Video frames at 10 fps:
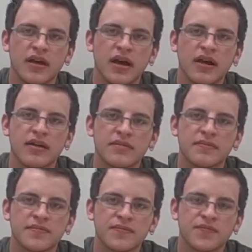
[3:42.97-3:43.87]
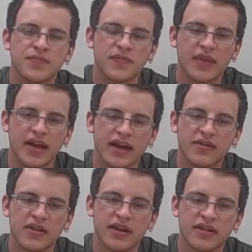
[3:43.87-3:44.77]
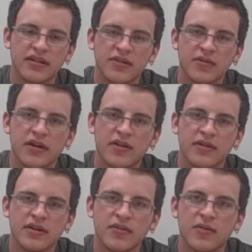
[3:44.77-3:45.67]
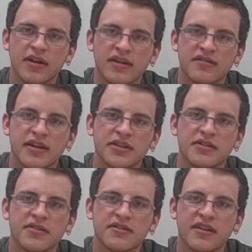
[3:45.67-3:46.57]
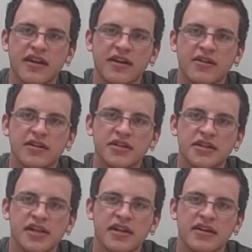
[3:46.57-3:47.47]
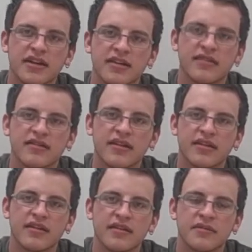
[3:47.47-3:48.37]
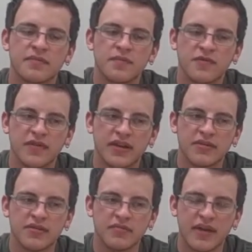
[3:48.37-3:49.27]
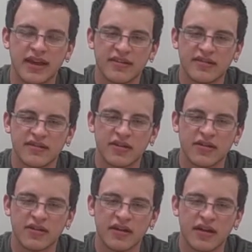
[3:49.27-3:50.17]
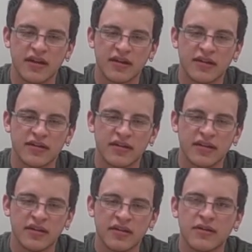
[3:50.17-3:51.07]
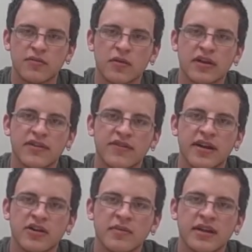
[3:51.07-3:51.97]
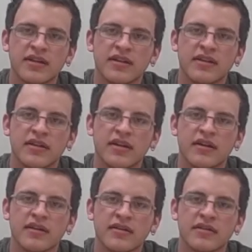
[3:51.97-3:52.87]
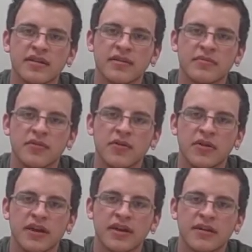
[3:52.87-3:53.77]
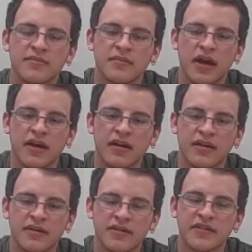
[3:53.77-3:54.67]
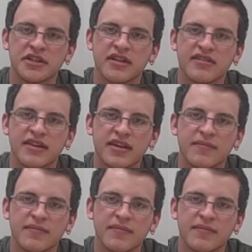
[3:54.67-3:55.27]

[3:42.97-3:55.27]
Um, I would like to go into organizational psychology. It's a field based on work environment and employee efficiency.